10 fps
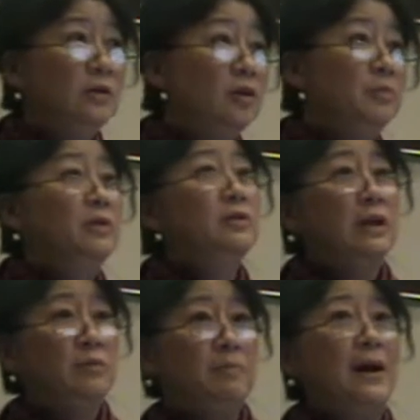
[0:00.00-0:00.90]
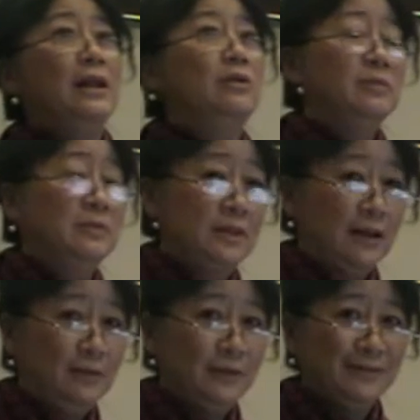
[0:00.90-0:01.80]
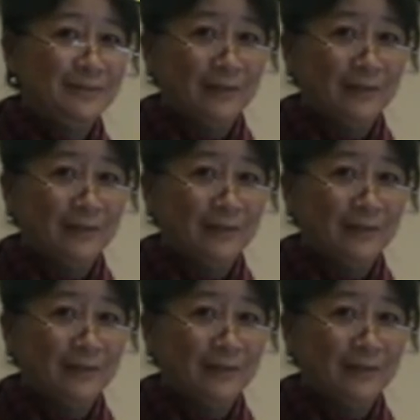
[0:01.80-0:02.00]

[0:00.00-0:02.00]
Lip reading: not because they were bilingual themselves.